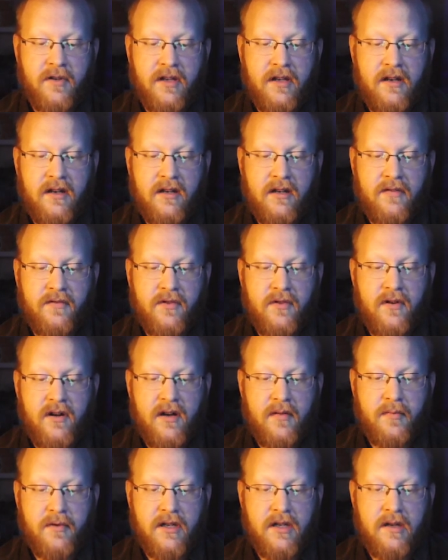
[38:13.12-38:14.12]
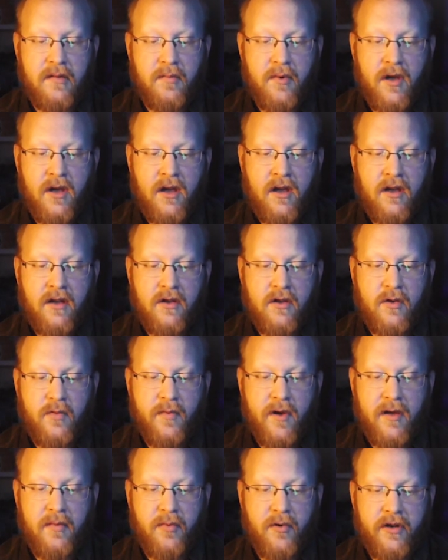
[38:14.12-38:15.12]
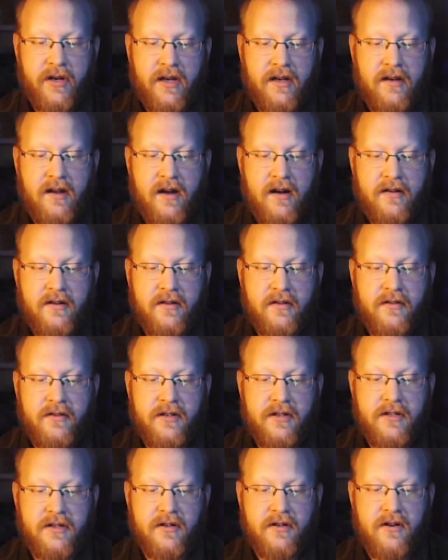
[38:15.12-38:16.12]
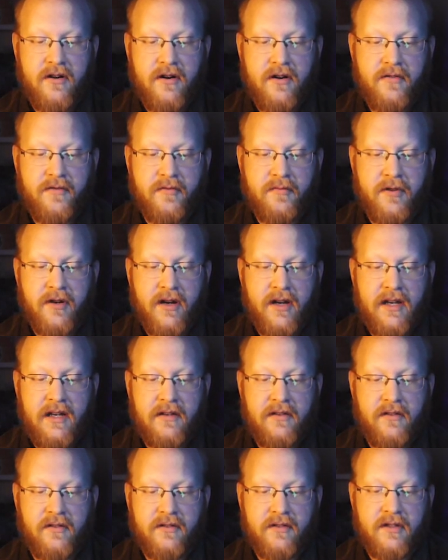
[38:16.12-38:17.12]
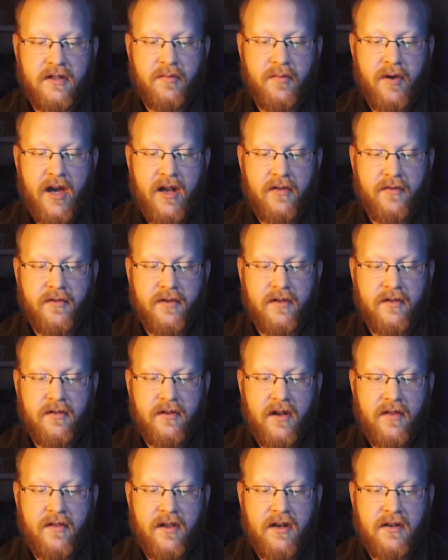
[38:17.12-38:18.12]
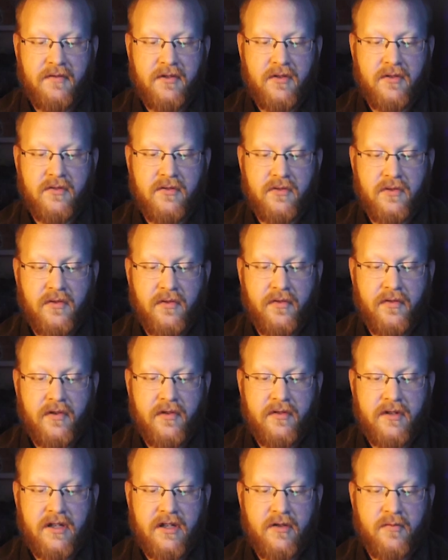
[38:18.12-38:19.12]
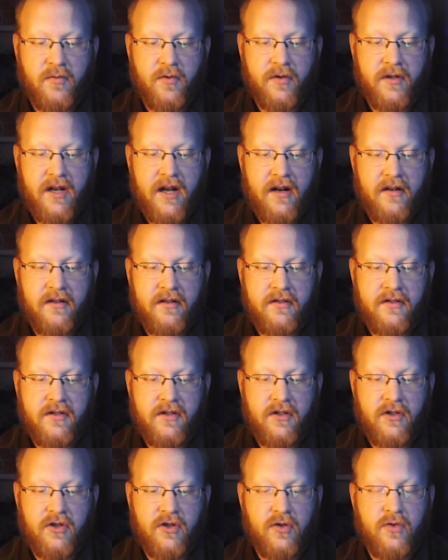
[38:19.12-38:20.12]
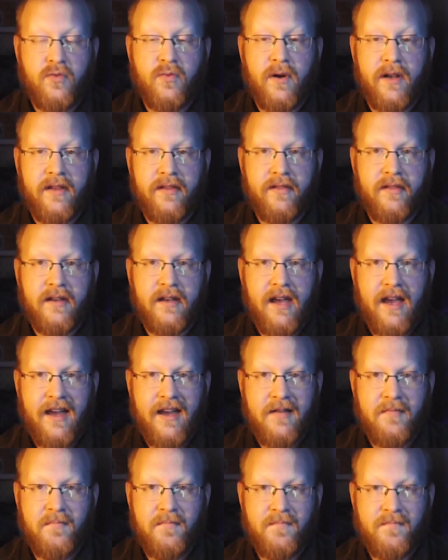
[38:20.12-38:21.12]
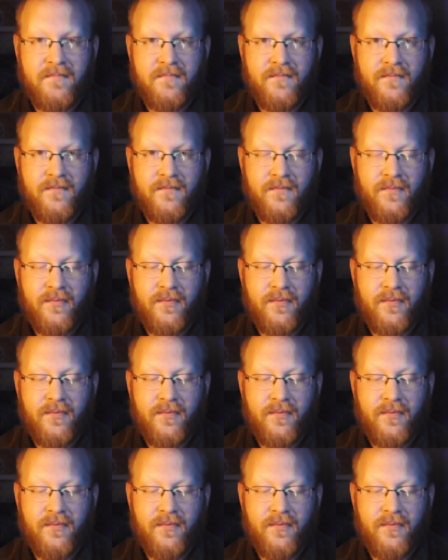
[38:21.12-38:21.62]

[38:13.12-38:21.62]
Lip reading: At the beginning of your upkeep, you may put a Doctor creature card from your hand onto the battlefield. Then if you control 13 or more Doctors, you win the game.